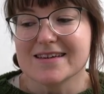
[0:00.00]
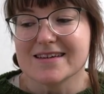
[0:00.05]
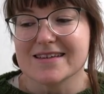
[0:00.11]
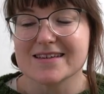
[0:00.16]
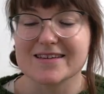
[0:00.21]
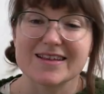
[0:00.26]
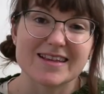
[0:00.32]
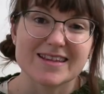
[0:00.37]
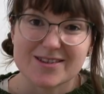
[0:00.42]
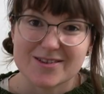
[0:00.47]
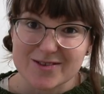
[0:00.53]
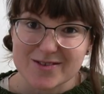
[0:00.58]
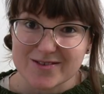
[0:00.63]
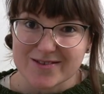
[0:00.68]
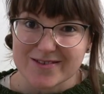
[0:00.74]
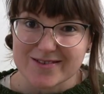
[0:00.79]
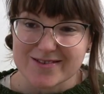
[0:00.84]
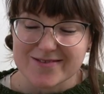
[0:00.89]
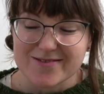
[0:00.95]
So that's
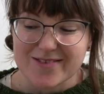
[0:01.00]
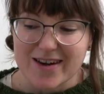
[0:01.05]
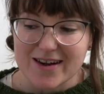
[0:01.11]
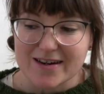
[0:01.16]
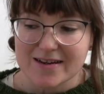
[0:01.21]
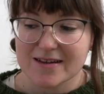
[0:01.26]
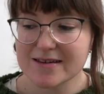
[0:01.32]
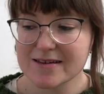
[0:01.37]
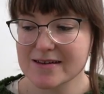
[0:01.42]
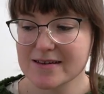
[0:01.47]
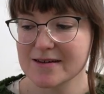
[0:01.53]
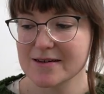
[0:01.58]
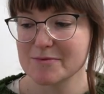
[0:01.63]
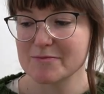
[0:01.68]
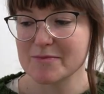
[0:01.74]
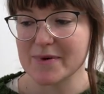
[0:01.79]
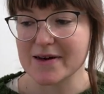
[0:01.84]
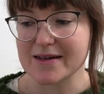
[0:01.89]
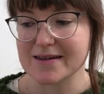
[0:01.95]
not fun,
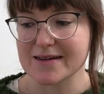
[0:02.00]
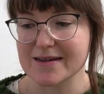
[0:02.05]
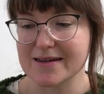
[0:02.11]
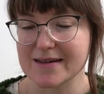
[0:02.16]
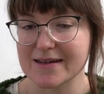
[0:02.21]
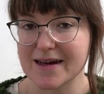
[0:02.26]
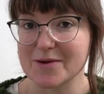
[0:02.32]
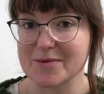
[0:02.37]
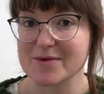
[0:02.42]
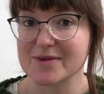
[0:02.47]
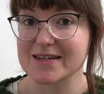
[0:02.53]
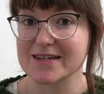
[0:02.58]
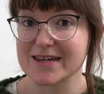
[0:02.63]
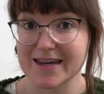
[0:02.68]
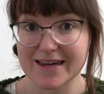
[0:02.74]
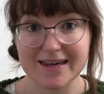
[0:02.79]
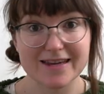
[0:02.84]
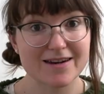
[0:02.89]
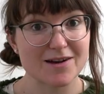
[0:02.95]
but I will
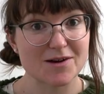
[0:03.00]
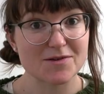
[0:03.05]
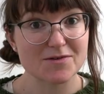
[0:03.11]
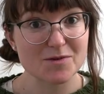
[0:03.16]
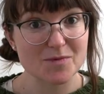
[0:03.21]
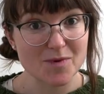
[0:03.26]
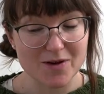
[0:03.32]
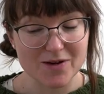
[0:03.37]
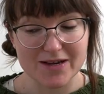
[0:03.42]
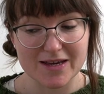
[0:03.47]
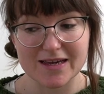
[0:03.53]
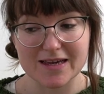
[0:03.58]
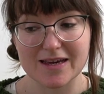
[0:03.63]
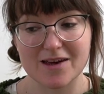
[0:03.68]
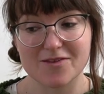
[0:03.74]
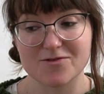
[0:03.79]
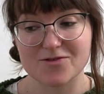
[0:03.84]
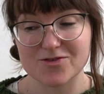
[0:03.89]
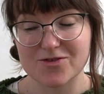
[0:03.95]
check it after
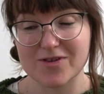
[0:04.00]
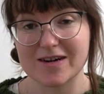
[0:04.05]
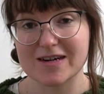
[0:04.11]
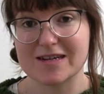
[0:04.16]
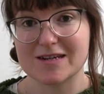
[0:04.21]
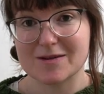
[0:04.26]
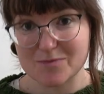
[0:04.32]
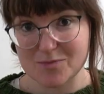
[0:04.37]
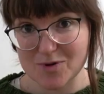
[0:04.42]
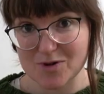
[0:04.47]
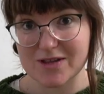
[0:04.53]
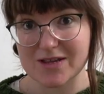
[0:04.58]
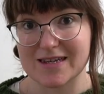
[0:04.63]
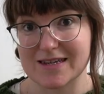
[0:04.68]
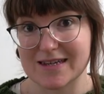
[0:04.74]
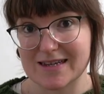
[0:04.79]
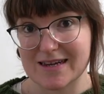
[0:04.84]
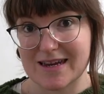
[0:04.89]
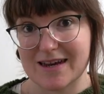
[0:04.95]
blocking. I've tried to pull
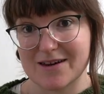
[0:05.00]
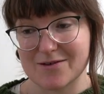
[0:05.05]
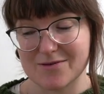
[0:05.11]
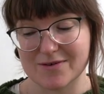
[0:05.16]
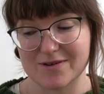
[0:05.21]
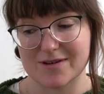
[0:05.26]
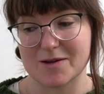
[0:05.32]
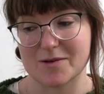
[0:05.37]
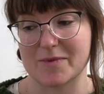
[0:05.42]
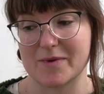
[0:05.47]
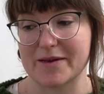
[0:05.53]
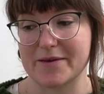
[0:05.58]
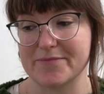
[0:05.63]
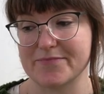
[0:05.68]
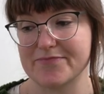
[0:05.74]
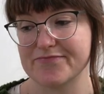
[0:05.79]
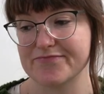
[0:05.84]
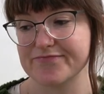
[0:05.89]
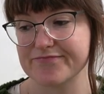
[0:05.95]
it out a bit
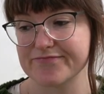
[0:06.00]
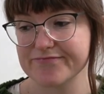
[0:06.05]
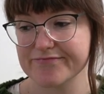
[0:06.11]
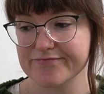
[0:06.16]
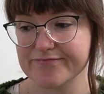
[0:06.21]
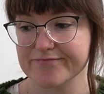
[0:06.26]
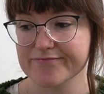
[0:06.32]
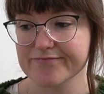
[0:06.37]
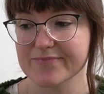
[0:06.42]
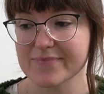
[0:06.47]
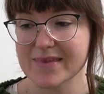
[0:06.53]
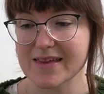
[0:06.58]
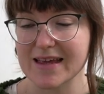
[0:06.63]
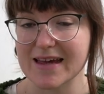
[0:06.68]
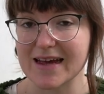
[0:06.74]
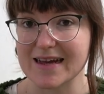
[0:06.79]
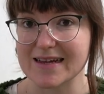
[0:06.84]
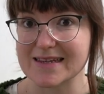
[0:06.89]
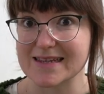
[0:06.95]

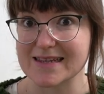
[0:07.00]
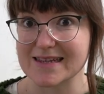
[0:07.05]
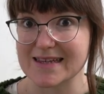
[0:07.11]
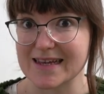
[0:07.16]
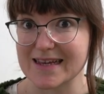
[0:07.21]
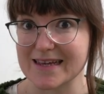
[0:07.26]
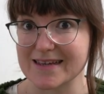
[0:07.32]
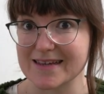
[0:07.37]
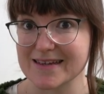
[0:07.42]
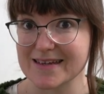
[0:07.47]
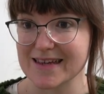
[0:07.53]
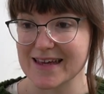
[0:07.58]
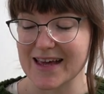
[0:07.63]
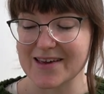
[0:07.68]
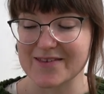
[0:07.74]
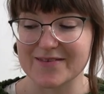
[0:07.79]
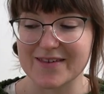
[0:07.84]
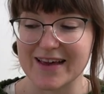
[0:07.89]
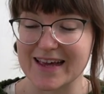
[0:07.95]
and see
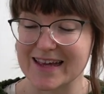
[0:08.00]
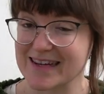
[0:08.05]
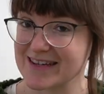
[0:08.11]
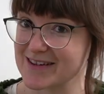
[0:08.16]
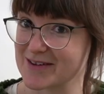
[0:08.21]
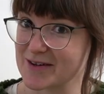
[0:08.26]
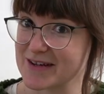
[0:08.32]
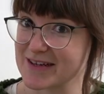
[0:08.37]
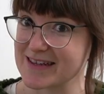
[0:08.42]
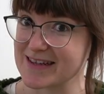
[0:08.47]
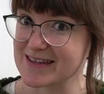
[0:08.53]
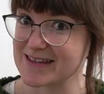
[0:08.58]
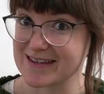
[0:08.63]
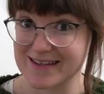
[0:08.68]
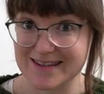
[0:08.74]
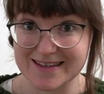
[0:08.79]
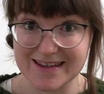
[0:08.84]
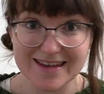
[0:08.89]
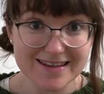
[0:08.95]
if it is a
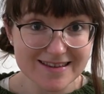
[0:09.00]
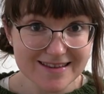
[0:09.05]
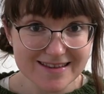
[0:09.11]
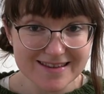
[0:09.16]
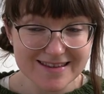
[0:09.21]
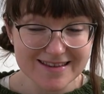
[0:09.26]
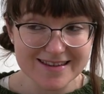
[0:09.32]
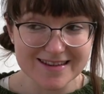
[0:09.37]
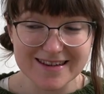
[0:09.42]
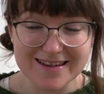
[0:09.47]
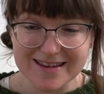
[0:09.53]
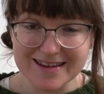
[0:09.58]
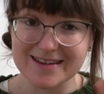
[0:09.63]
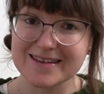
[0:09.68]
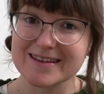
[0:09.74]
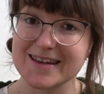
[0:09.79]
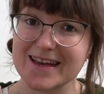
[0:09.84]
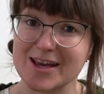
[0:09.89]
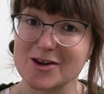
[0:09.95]
success.
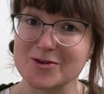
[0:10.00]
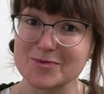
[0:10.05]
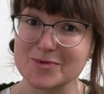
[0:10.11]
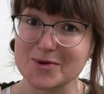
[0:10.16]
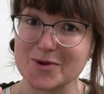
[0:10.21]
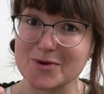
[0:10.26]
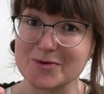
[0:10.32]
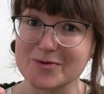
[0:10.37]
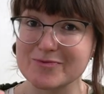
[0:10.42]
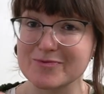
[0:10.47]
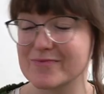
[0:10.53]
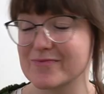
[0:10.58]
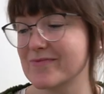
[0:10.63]
I hope so.